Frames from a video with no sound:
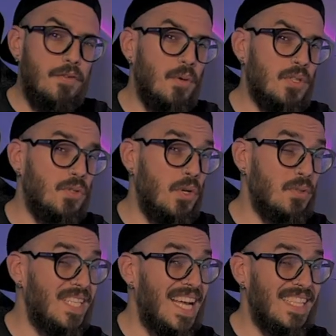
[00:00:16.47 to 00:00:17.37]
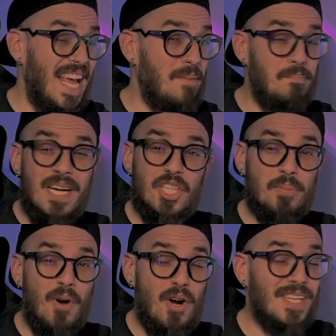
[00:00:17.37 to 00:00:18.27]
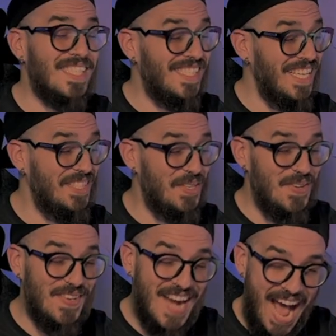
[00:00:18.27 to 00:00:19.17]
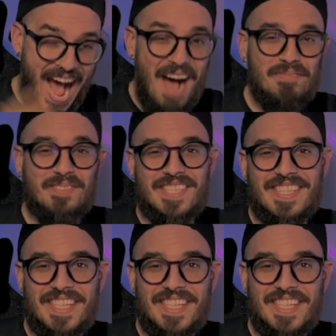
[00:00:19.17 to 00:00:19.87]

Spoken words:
you want to know that and much more, stay tuned after the